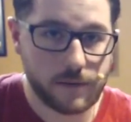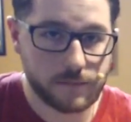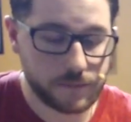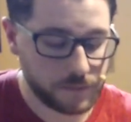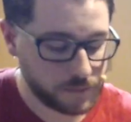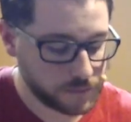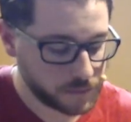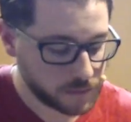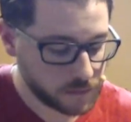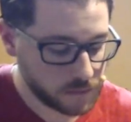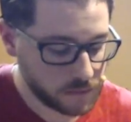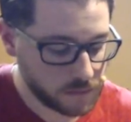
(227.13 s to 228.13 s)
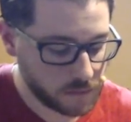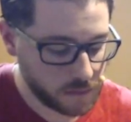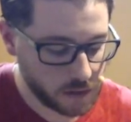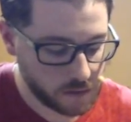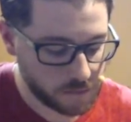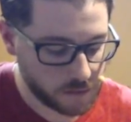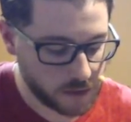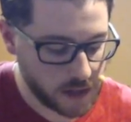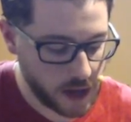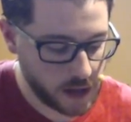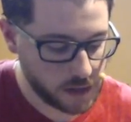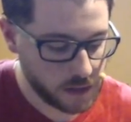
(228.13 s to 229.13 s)
for the
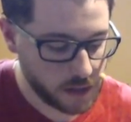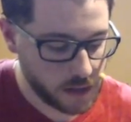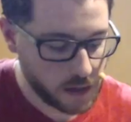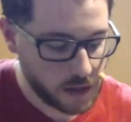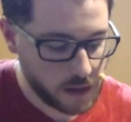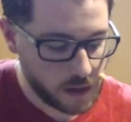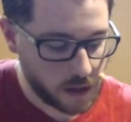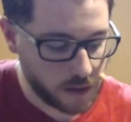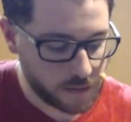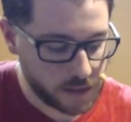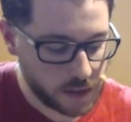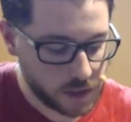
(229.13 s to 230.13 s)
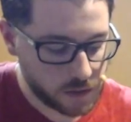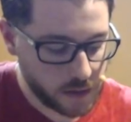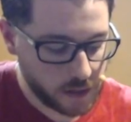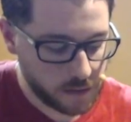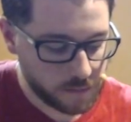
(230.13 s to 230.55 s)
A on the D string,